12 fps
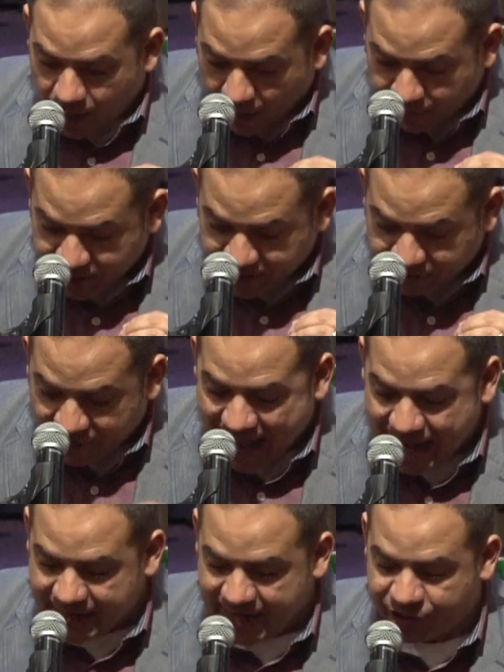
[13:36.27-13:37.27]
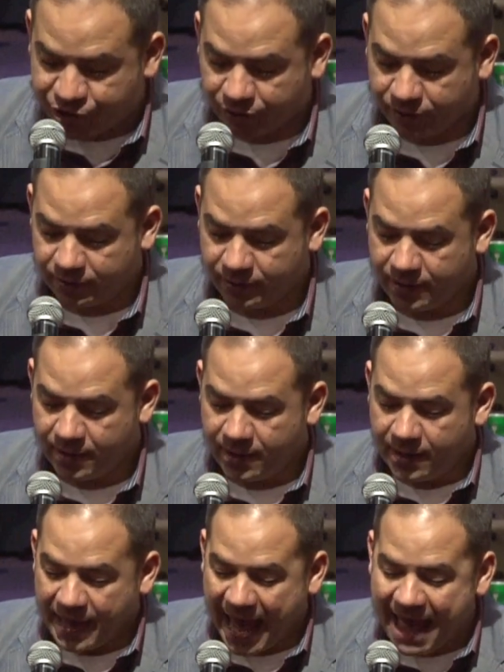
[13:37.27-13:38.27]
of the divine nature,
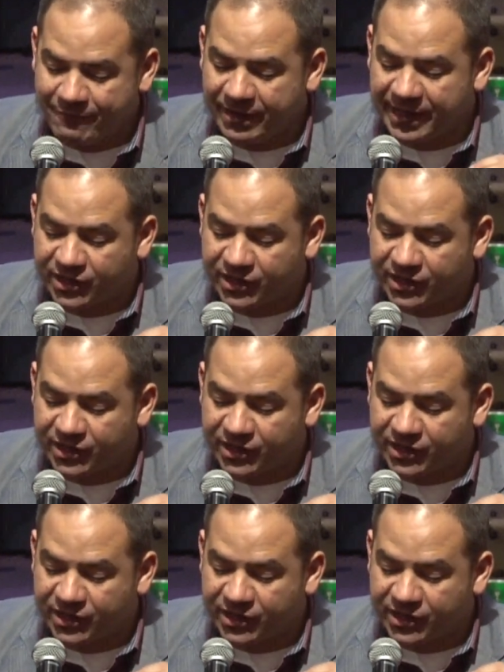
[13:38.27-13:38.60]
having